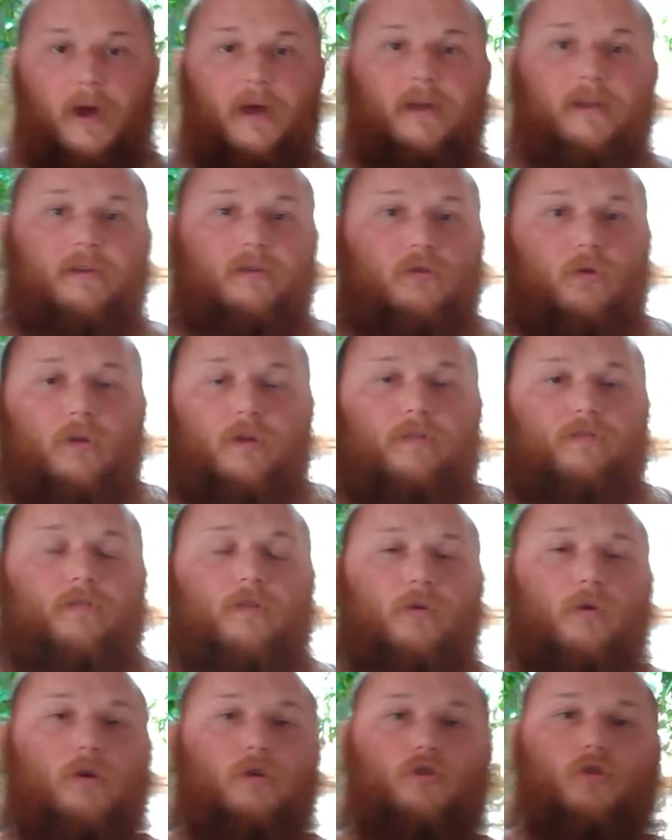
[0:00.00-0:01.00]
is only a
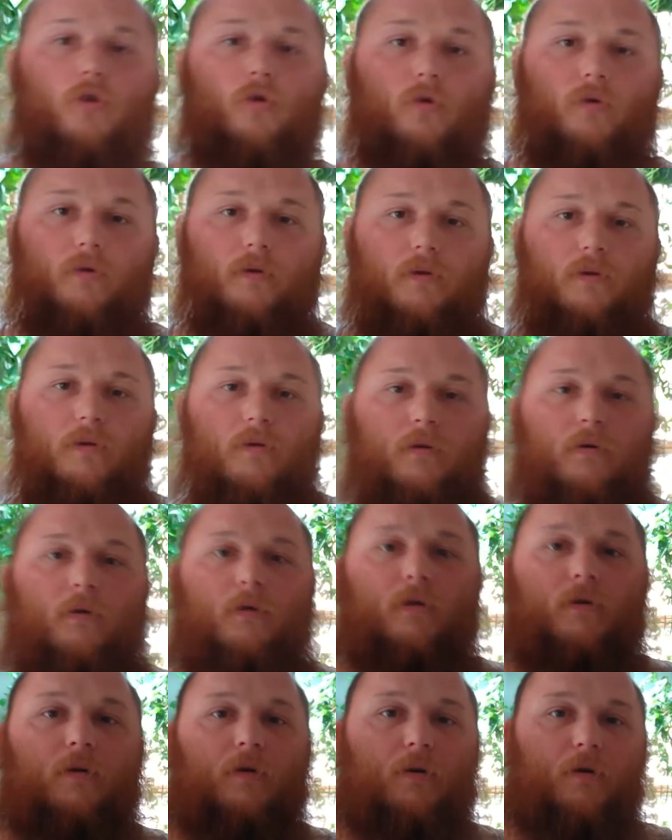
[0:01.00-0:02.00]
few years old.
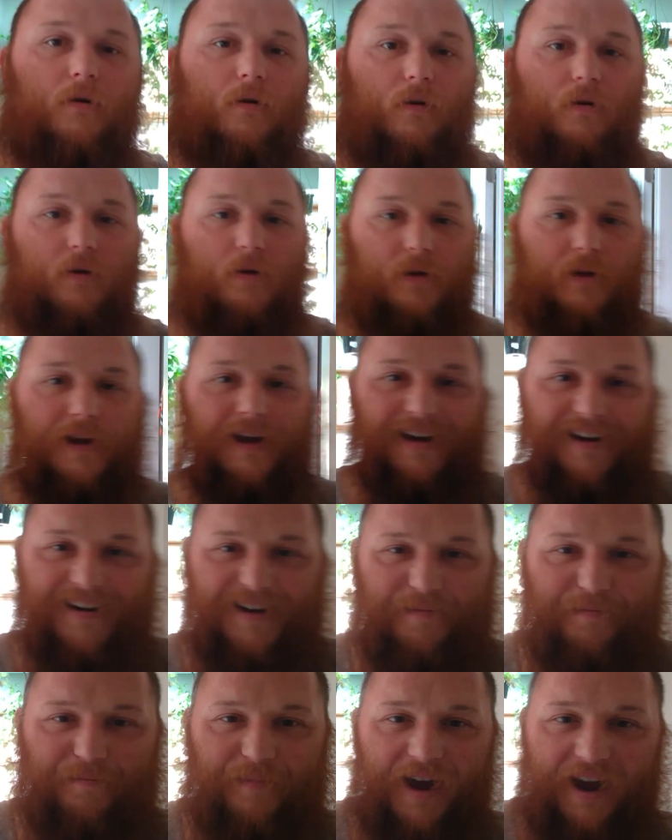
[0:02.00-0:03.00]
Yeah,
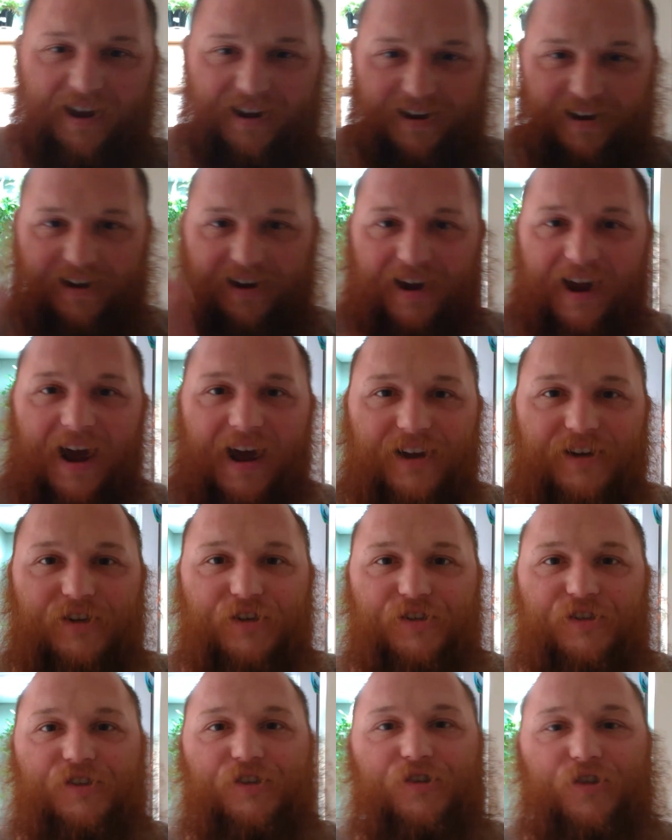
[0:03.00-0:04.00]
my
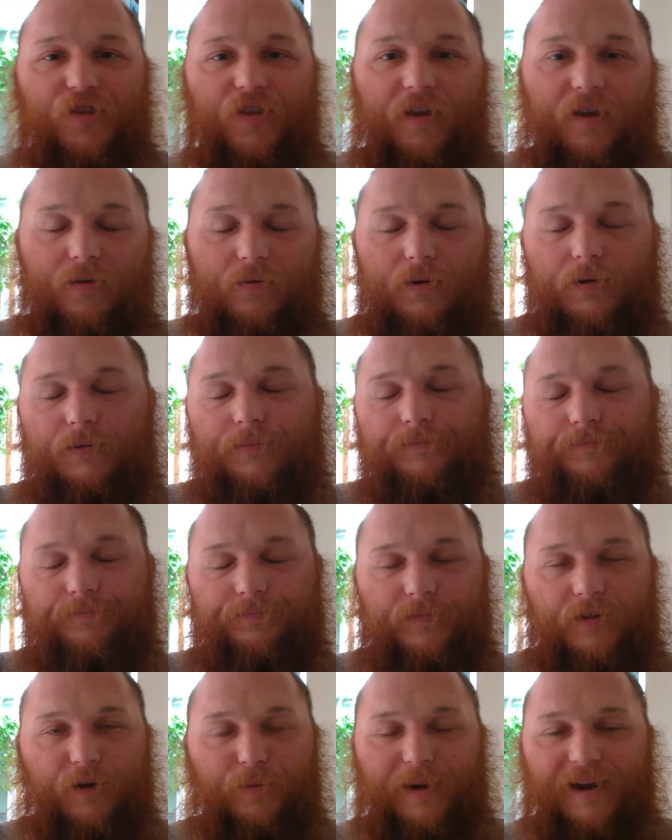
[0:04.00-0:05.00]
consciousness
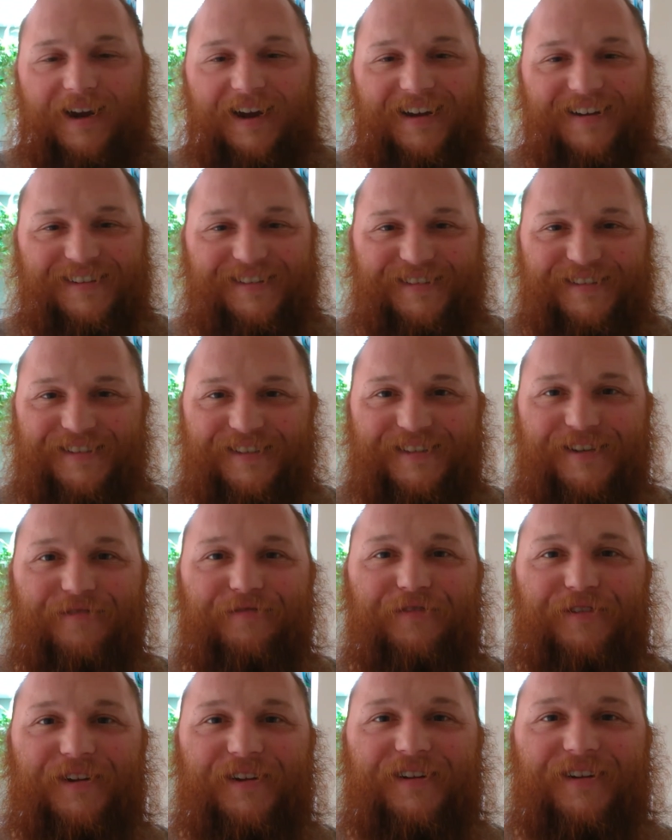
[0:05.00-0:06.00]
my consciousness is
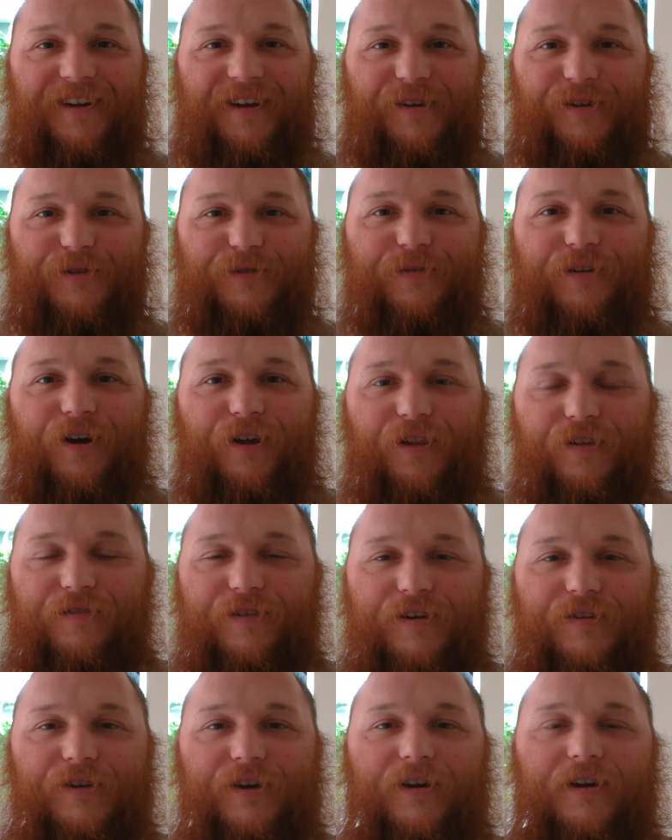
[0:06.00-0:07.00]
infinite. All of
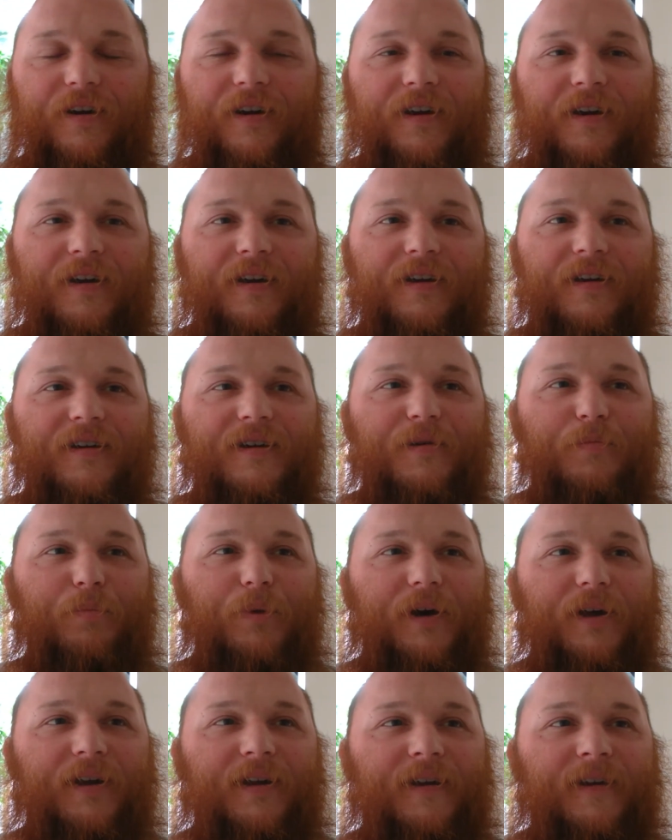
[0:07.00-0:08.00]
ours are.
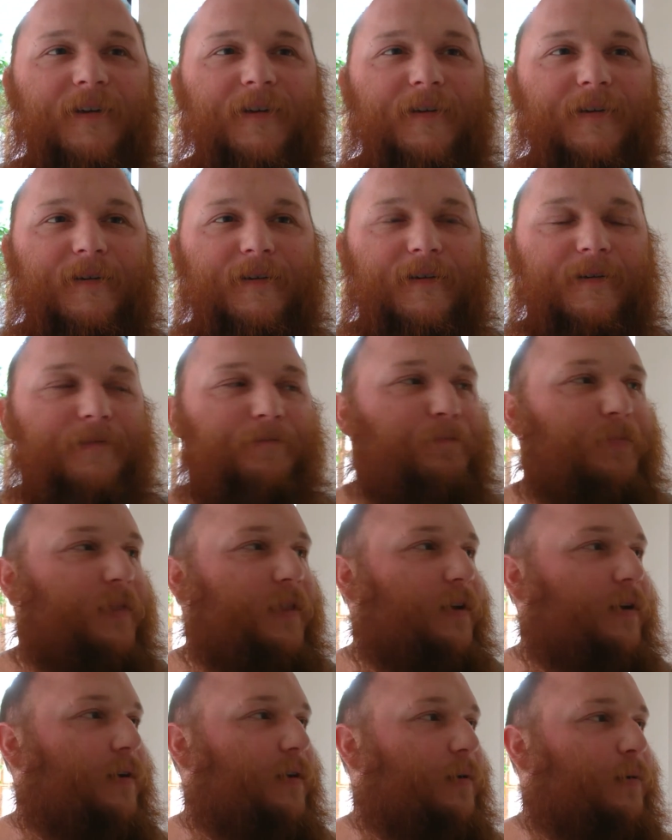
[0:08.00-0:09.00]
But
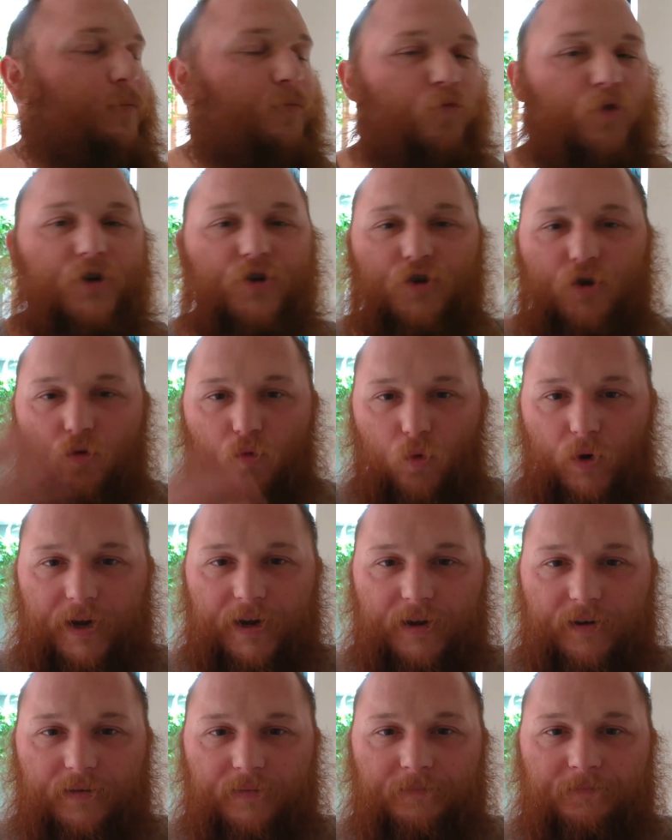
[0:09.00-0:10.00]
the Richard
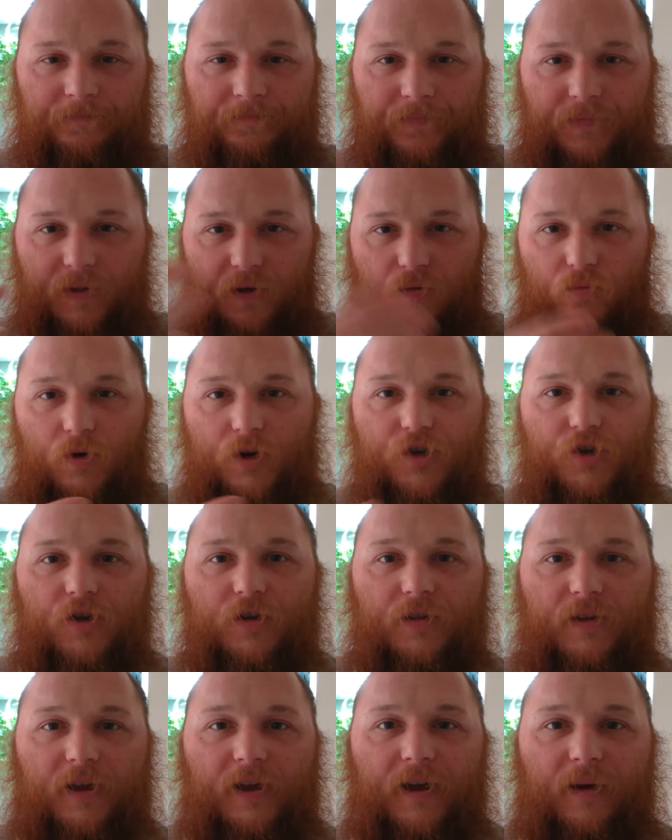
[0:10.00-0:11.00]

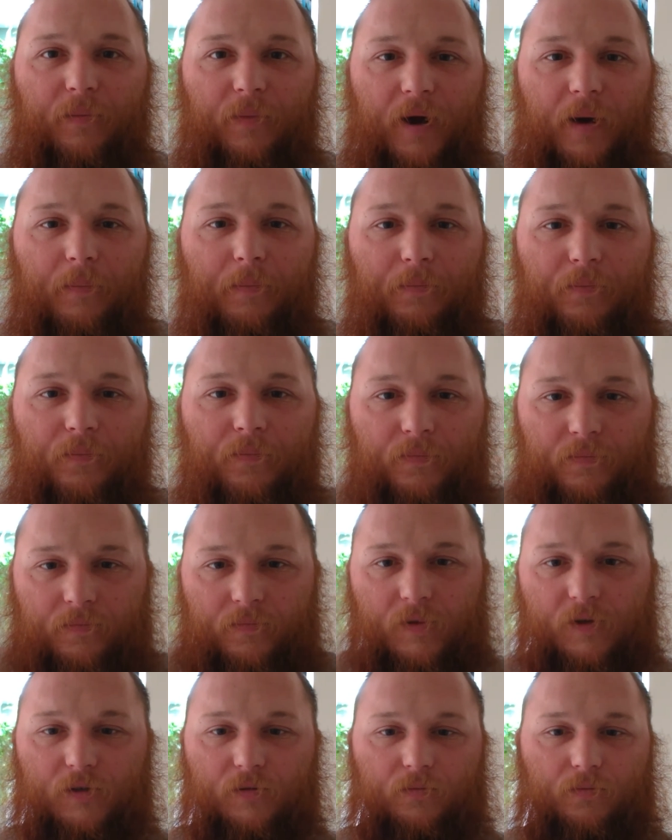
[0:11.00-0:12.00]
that I'm
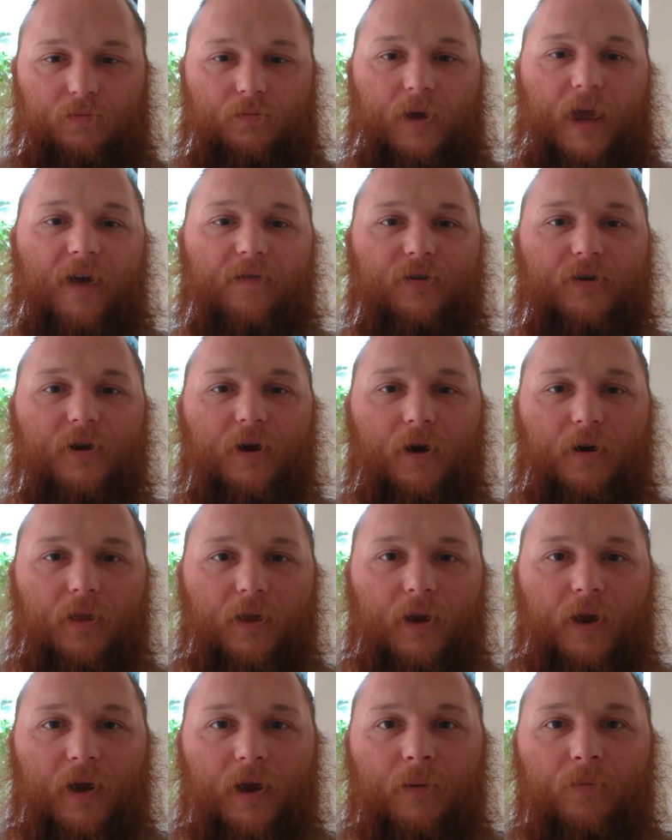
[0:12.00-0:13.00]
this avatar
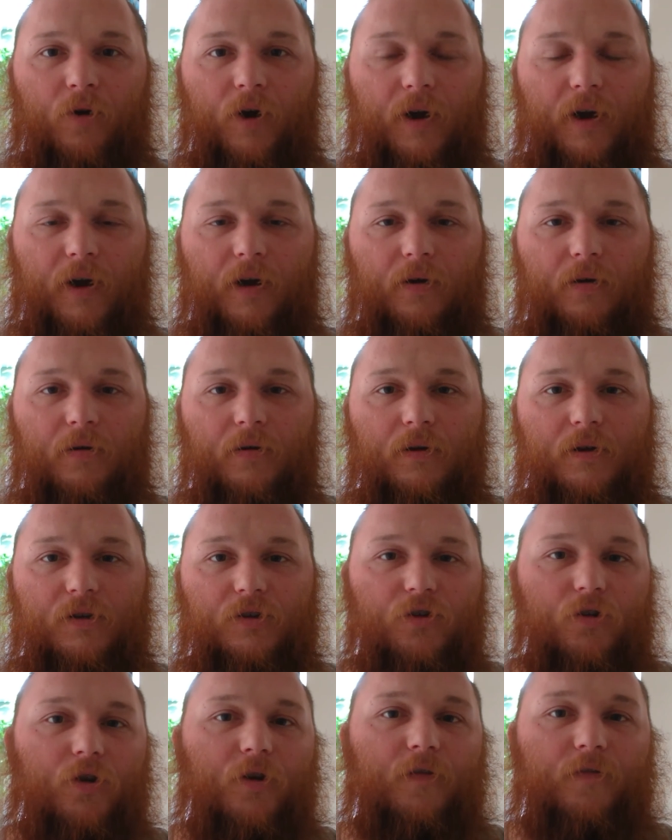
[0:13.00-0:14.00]
that I am right now is
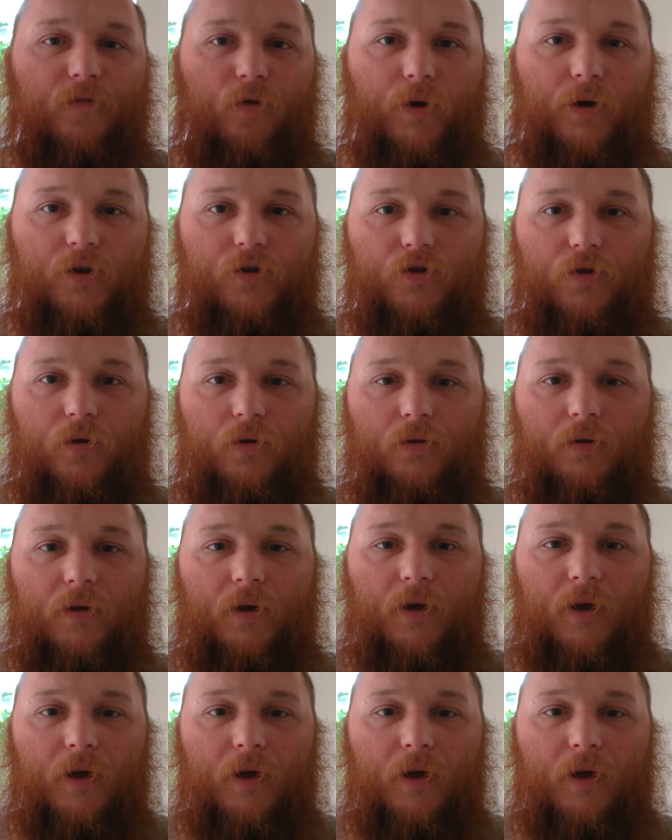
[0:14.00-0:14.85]
34 years old.